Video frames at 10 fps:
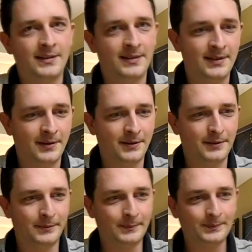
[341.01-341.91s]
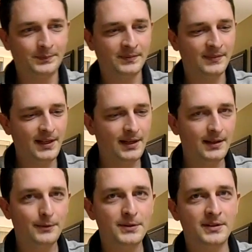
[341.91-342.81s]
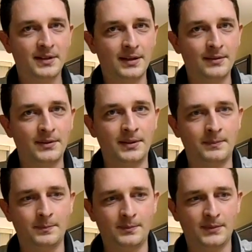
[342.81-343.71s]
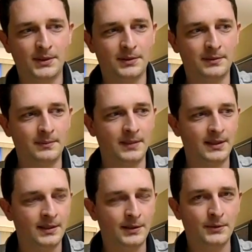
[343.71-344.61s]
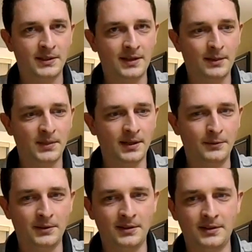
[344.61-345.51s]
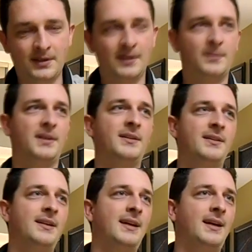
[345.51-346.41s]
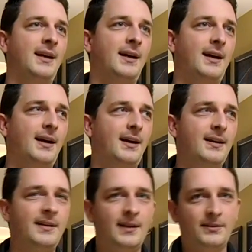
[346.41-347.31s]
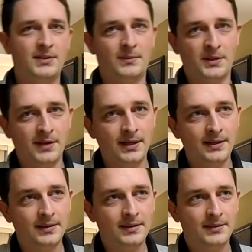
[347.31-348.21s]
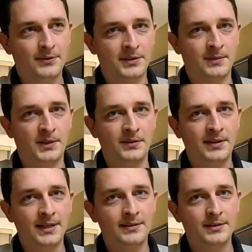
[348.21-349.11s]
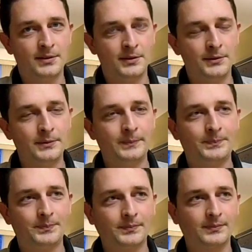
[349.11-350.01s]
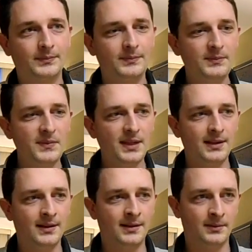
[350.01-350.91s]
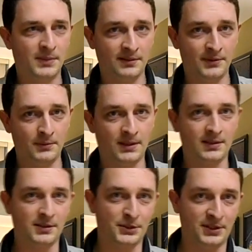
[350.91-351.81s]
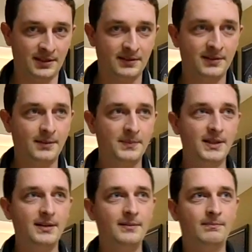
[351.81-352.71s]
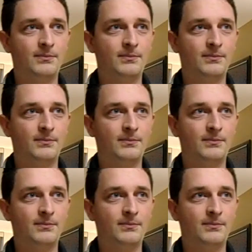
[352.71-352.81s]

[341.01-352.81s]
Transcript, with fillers: So, yeah, that was just kind of a little quick topic I wanted to talk about. And I have some other ideas for some other things, too. But if you want to suggest something,